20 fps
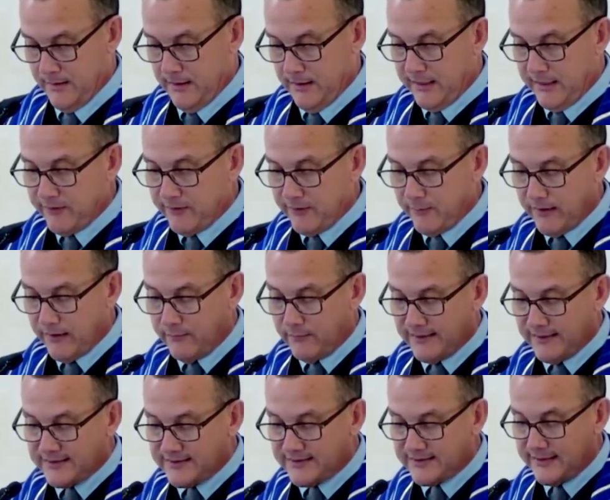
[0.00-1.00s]
Even when
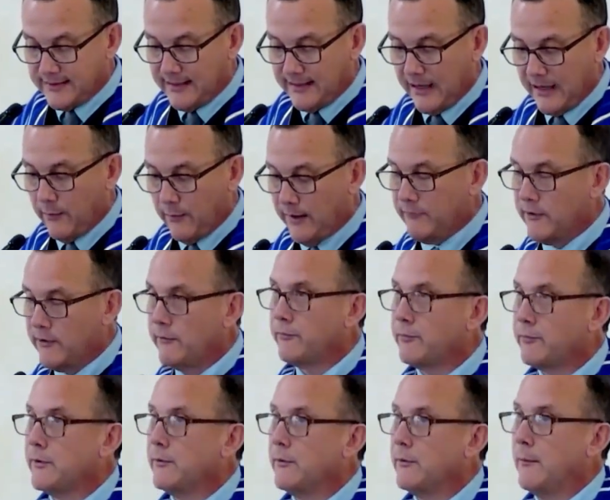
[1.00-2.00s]
we sin, however,
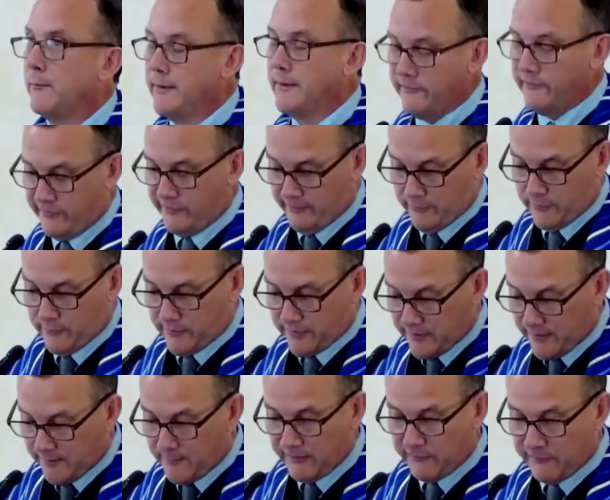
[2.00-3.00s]
through omission or
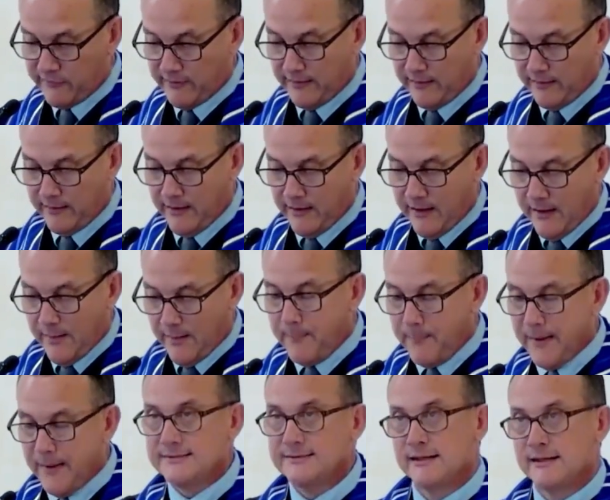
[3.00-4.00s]
commission,
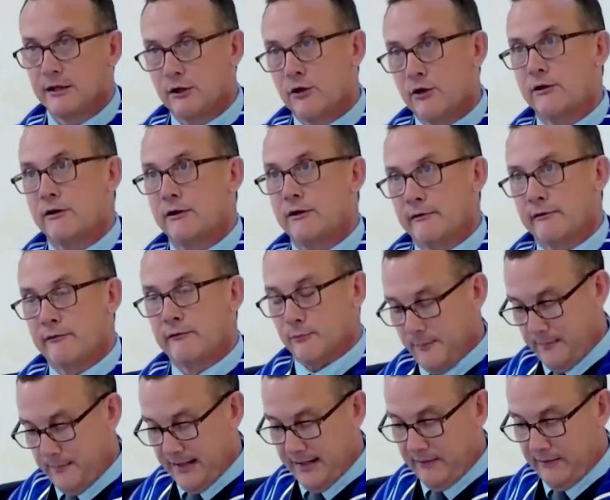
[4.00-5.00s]
basic goodness
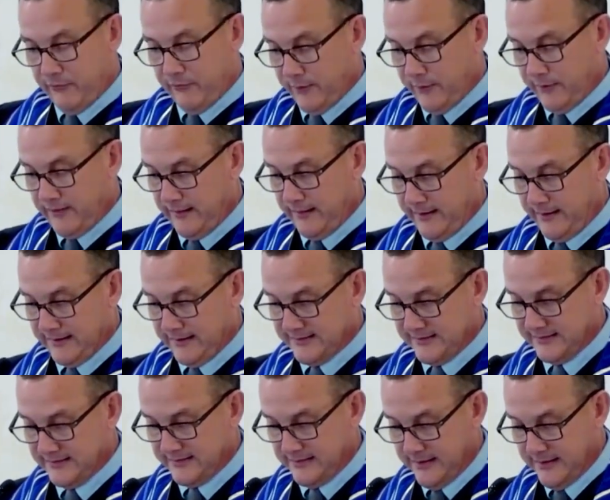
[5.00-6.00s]
remains within
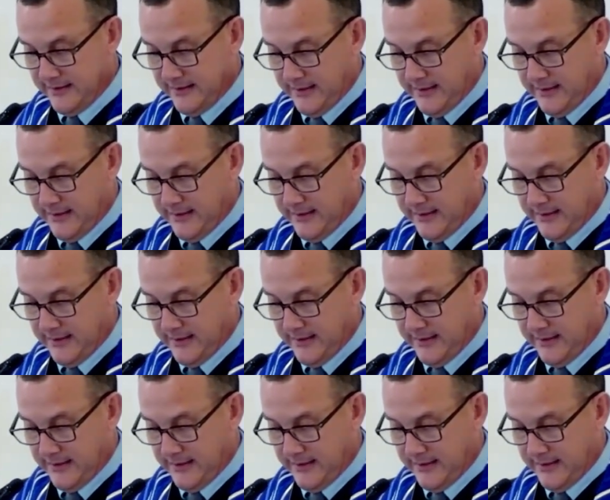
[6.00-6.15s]
us.